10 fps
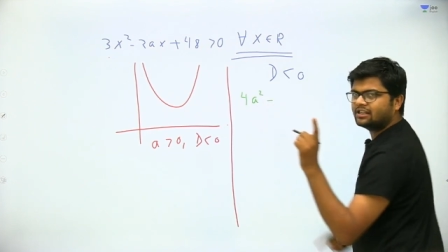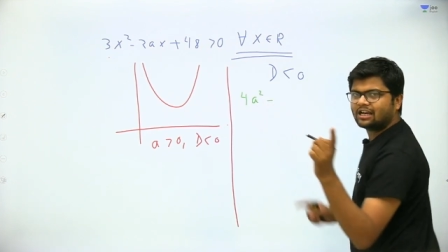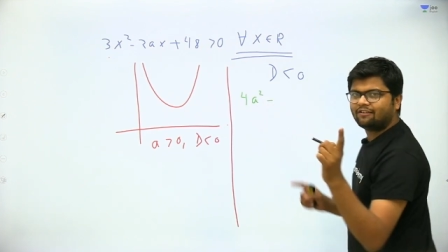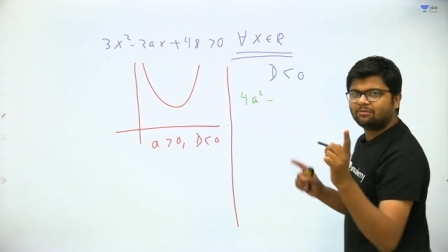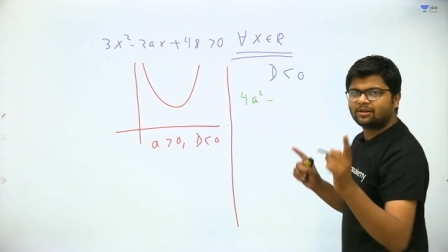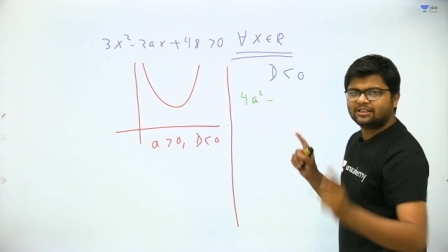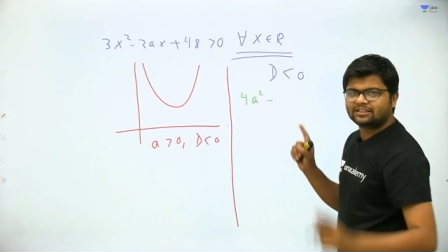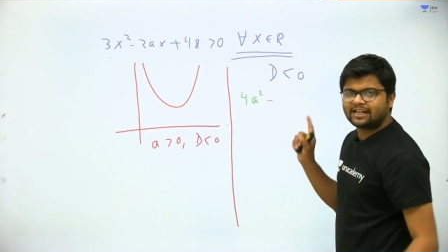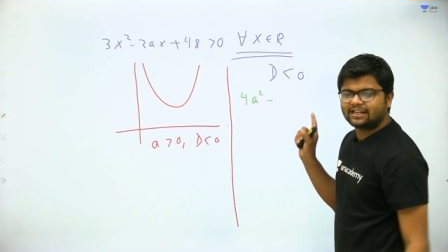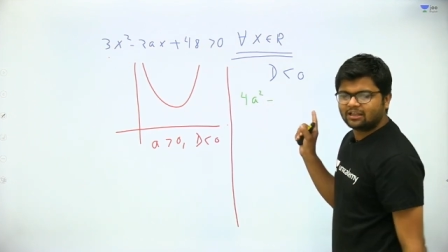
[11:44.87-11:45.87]
think everybody
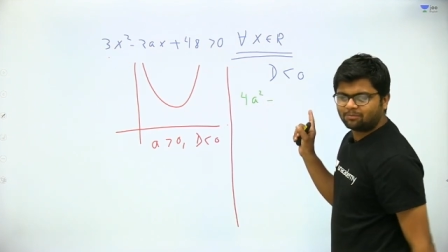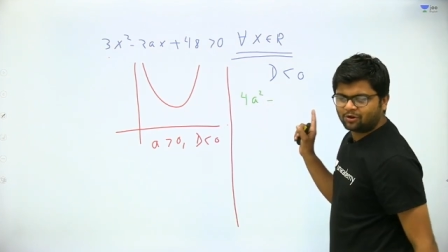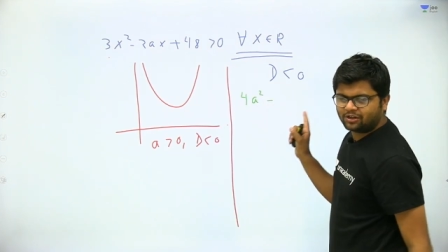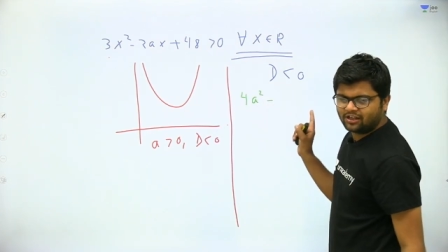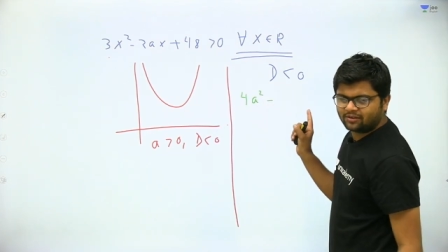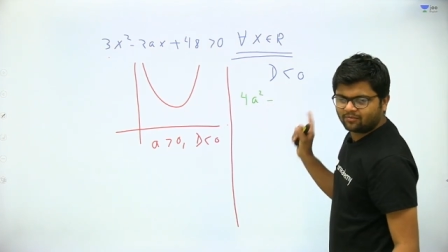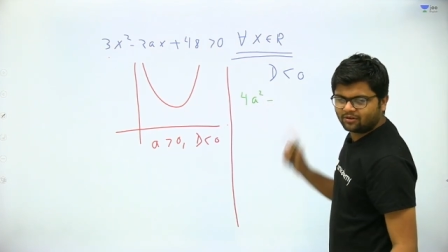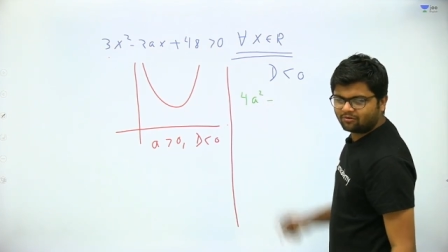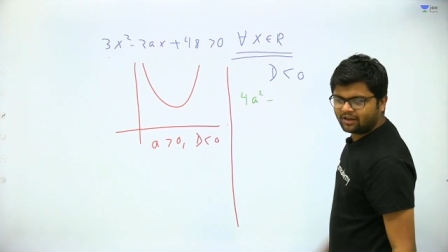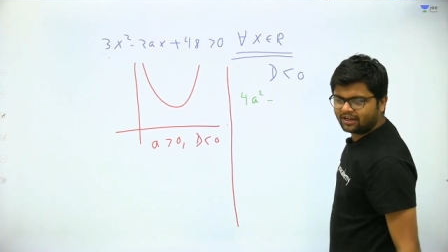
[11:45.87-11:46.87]
is getting the point, na?
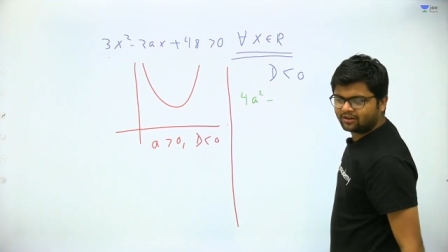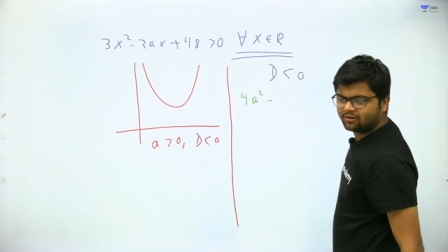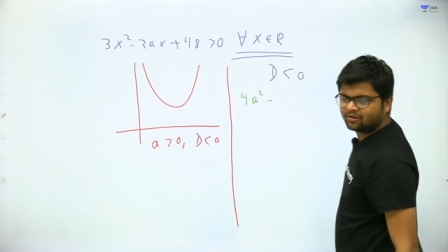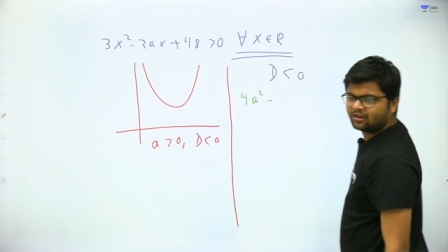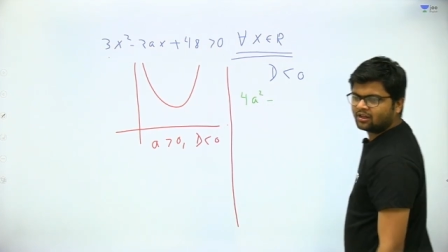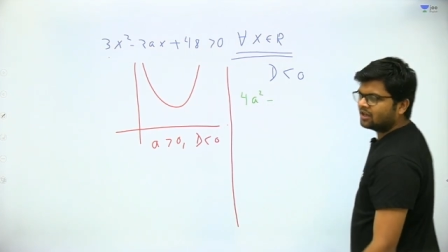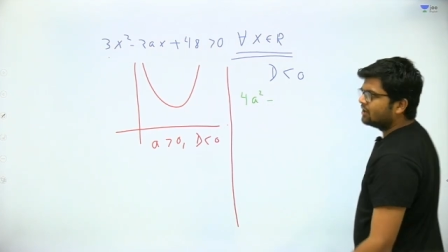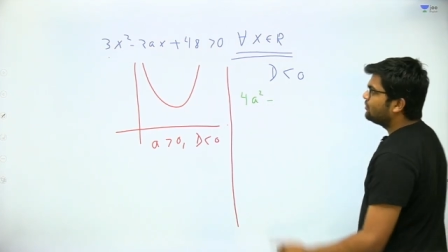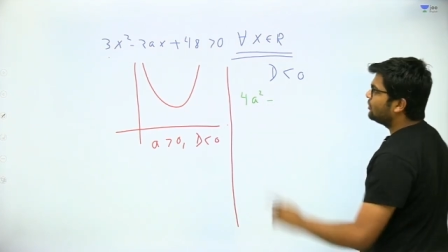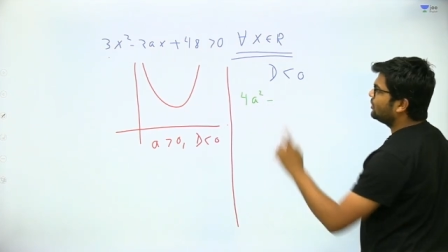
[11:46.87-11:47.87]
Very good.
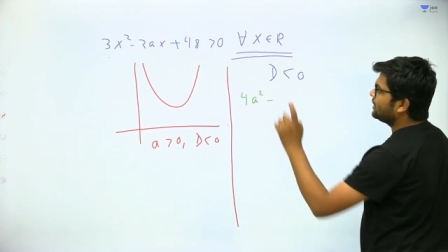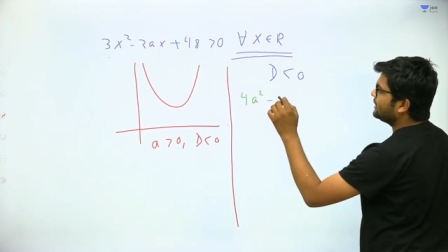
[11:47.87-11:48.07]
four